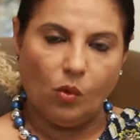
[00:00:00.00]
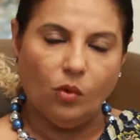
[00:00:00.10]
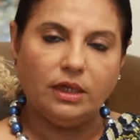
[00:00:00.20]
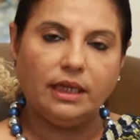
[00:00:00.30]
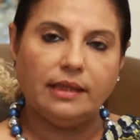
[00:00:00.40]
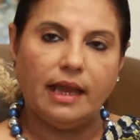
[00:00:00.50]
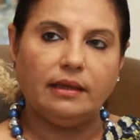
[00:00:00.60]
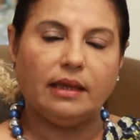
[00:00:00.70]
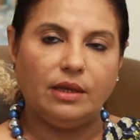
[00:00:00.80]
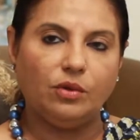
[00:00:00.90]
Only
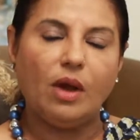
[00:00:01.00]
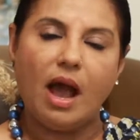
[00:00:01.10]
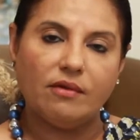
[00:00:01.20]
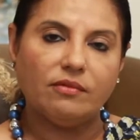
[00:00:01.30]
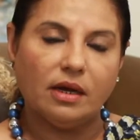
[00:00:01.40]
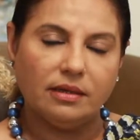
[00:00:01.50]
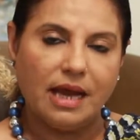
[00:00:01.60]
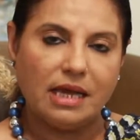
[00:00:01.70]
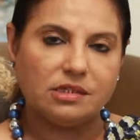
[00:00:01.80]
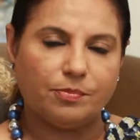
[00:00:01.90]
then can you have a
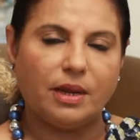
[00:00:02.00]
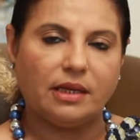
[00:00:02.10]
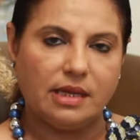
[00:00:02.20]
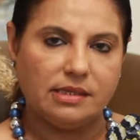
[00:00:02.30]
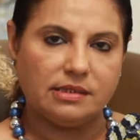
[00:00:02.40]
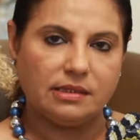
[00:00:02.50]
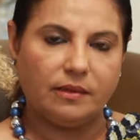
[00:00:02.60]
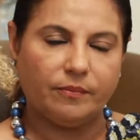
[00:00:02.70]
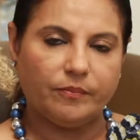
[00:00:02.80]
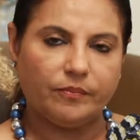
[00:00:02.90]
nice pregnancy.
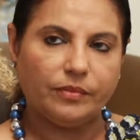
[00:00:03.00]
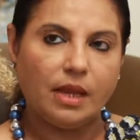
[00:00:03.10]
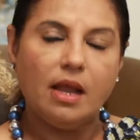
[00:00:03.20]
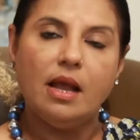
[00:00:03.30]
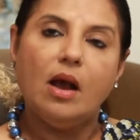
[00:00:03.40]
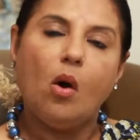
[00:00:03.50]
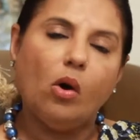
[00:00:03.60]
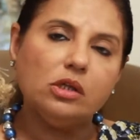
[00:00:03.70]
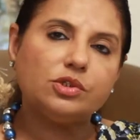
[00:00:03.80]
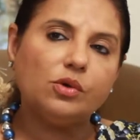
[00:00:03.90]

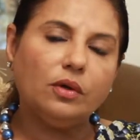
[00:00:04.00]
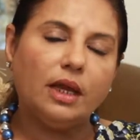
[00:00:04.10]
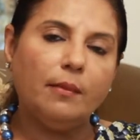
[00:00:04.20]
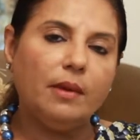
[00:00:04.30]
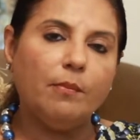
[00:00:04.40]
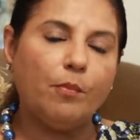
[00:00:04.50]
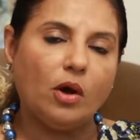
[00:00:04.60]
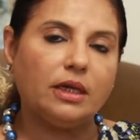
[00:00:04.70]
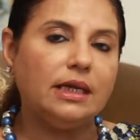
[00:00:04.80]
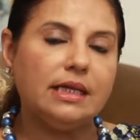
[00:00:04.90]
Also
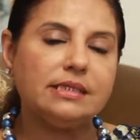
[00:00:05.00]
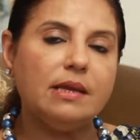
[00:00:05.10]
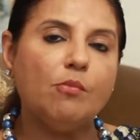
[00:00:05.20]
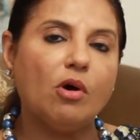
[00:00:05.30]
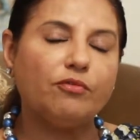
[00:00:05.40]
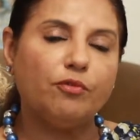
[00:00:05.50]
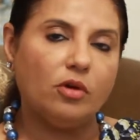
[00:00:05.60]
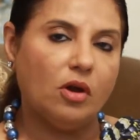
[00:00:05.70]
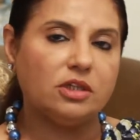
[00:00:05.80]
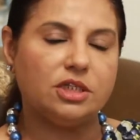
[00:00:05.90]
important is the
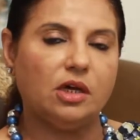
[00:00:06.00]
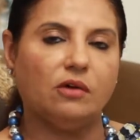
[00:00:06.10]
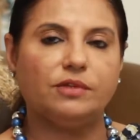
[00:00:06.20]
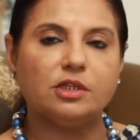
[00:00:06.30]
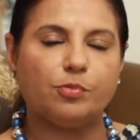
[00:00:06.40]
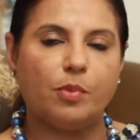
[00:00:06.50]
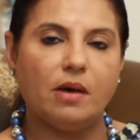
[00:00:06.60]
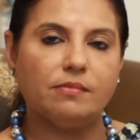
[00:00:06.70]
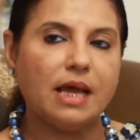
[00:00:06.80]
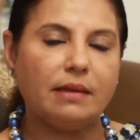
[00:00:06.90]
morphology of the
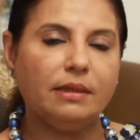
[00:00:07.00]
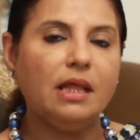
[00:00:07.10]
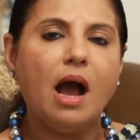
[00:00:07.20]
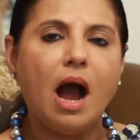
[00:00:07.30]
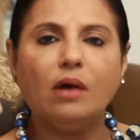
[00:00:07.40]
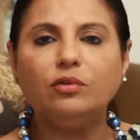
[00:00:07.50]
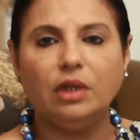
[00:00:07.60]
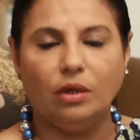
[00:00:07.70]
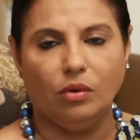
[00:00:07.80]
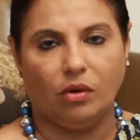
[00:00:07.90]
sperm. That means how do
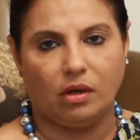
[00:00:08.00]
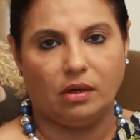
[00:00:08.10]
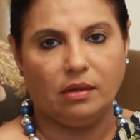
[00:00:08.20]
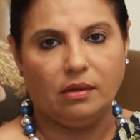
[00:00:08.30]
they look?